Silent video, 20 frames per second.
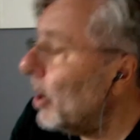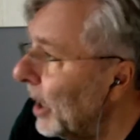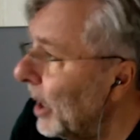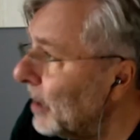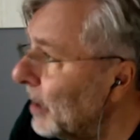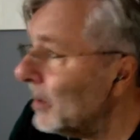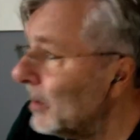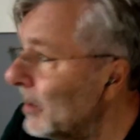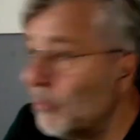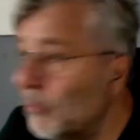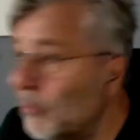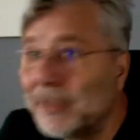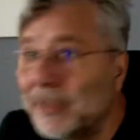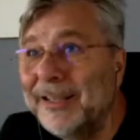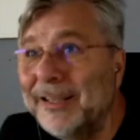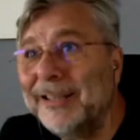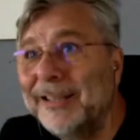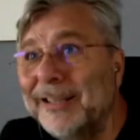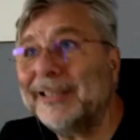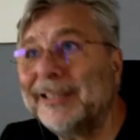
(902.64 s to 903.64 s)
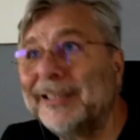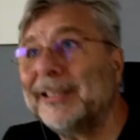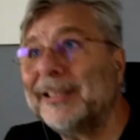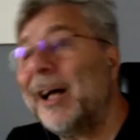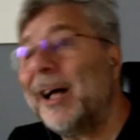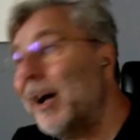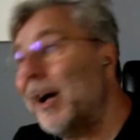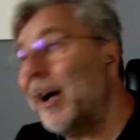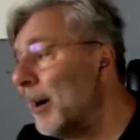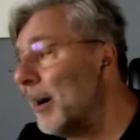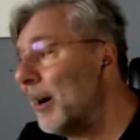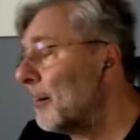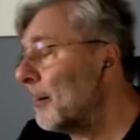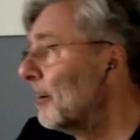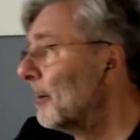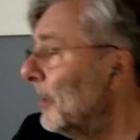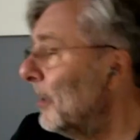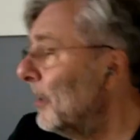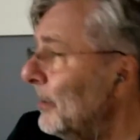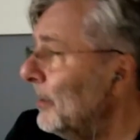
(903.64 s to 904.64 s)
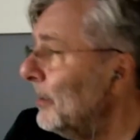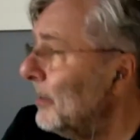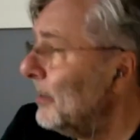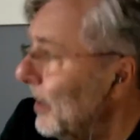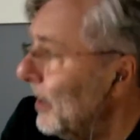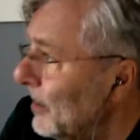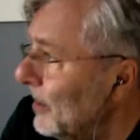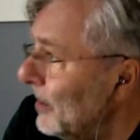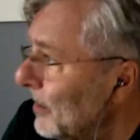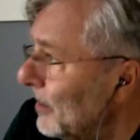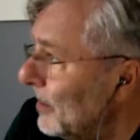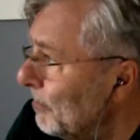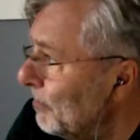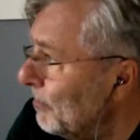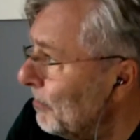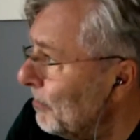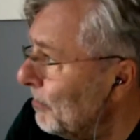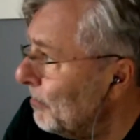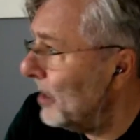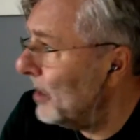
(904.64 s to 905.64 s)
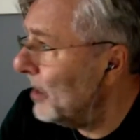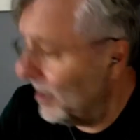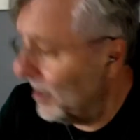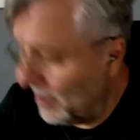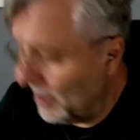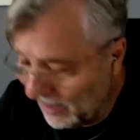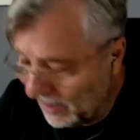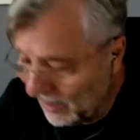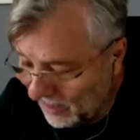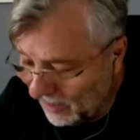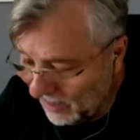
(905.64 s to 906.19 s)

Okay, so these are, let's say, the main